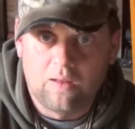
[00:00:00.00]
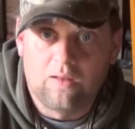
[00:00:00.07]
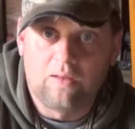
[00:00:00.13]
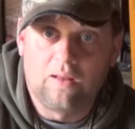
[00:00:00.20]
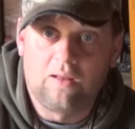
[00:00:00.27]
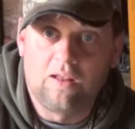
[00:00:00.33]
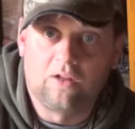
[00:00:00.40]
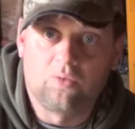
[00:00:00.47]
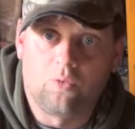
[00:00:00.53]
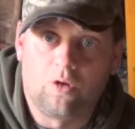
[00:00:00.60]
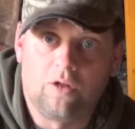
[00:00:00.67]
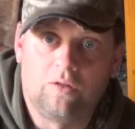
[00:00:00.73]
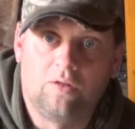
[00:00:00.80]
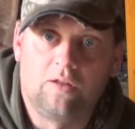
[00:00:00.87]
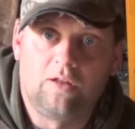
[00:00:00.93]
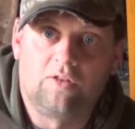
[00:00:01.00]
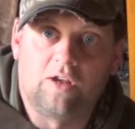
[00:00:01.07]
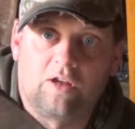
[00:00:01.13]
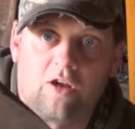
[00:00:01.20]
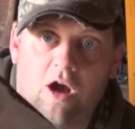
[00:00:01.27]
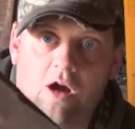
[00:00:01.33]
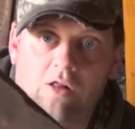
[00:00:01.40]
this one is a
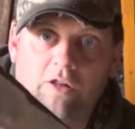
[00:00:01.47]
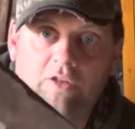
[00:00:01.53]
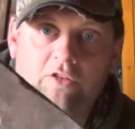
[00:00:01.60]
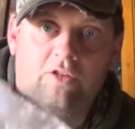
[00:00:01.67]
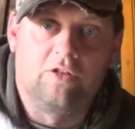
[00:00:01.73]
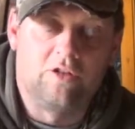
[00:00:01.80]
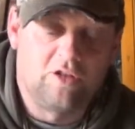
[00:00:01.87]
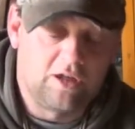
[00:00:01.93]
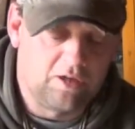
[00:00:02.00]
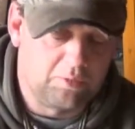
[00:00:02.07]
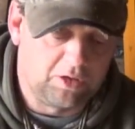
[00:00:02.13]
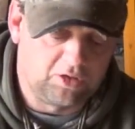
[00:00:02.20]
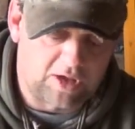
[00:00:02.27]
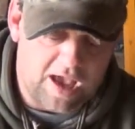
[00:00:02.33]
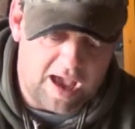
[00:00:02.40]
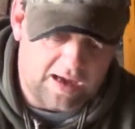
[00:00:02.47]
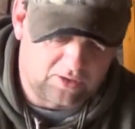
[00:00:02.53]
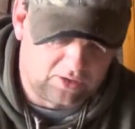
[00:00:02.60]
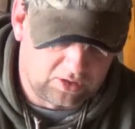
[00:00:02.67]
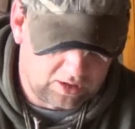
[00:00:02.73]
Collins Legitimus axe,